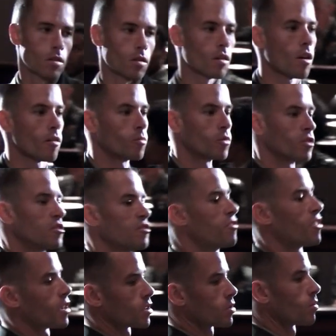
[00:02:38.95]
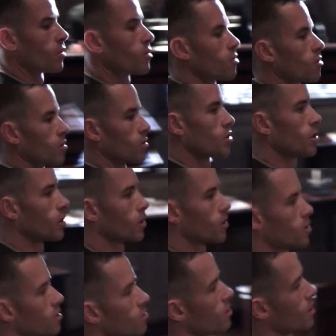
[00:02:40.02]
The government is finished with Colonel
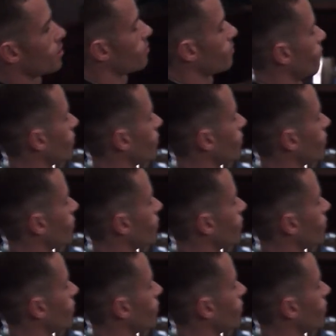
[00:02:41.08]
Childers, Your Honor.